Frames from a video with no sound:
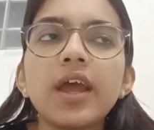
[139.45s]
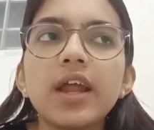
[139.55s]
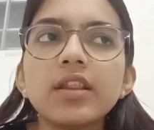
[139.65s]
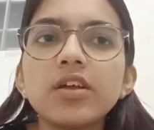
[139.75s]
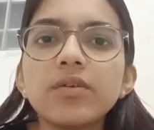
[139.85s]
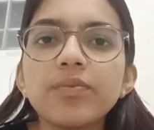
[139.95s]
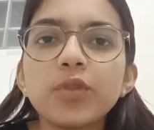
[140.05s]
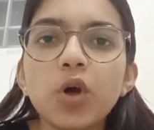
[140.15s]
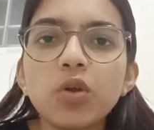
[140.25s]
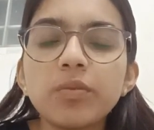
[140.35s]
And the
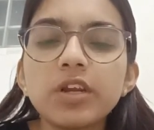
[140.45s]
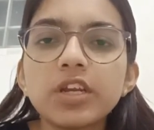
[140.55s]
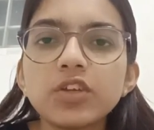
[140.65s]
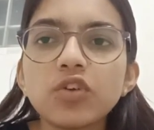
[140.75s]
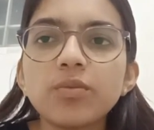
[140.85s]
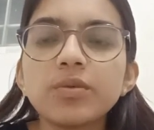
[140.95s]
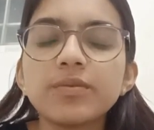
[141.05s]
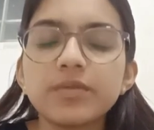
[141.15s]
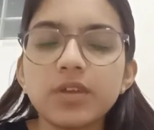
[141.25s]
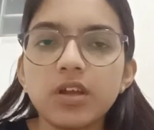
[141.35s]
normal range of
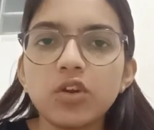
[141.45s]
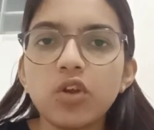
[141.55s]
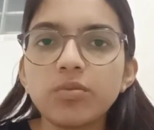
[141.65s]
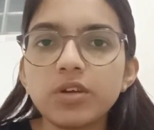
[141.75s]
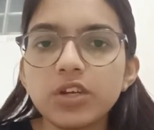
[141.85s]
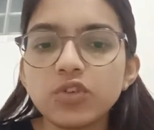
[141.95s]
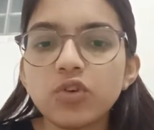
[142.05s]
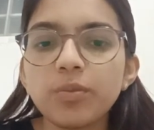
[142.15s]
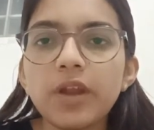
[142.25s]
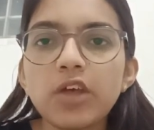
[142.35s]

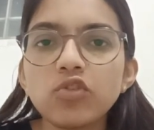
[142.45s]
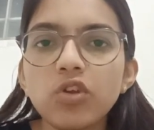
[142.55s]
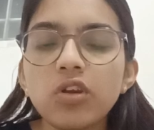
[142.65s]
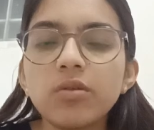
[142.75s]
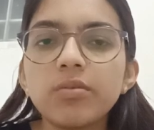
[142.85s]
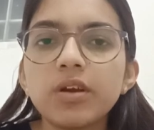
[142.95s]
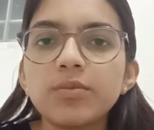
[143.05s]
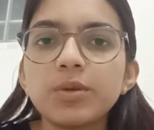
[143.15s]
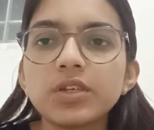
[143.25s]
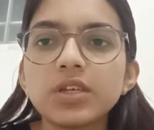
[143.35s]
diastolic blood
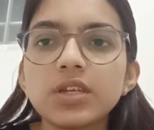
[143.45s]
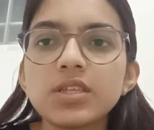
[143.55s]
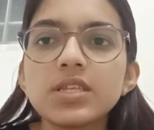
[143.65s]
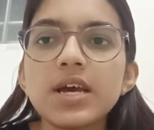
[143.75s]
pressure is